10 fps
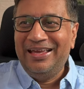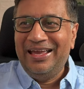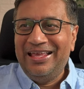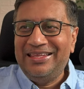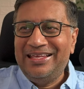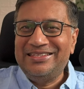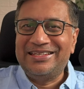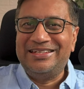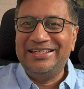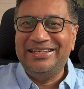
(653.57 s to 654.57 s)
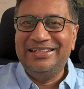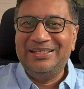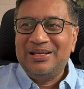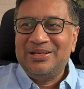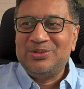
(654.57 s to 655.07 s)
and then 16.
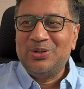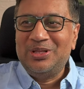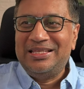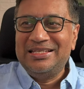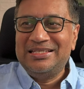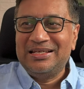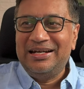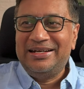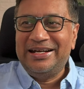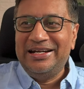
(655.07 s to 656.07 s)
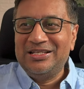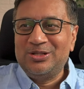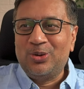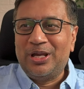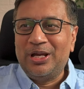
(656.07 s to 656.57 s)
So this trend
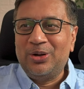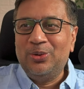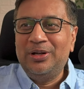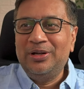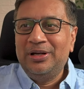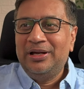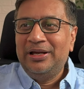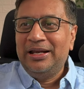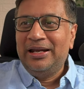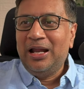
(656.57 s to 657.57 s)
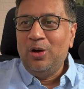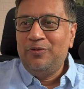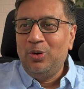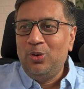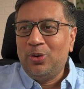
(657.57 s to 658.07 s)
is looking good. Now,
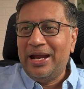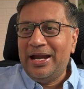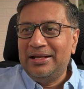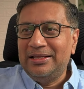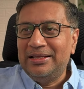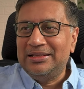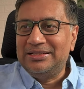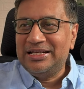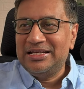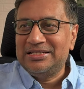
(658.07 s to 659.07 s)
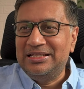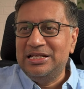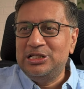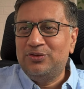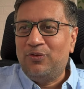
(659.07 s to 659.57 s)
if you look at just
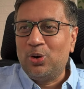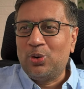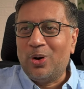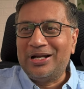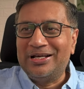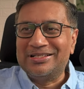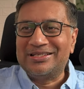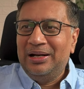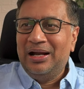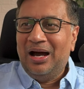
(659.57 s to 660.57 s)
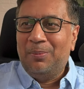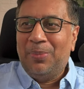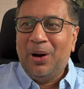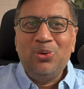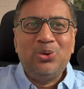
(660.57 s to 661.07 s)
these four quarters,
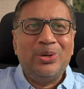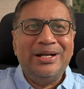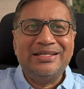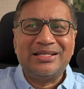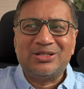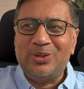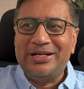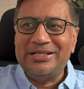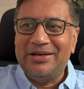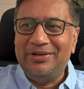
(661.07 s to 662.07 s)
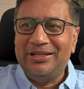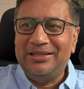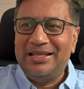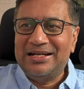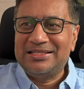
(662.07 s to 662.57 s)
about 26
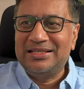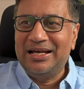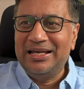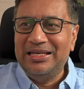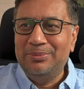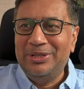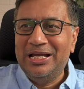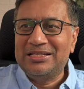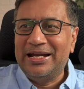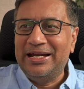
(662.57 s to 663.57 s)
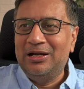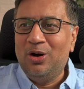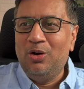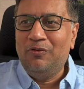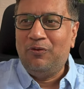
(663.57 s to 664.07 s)
27 that's the eps right
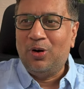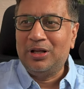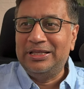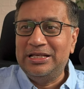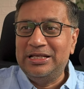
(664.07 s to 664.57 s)
now for these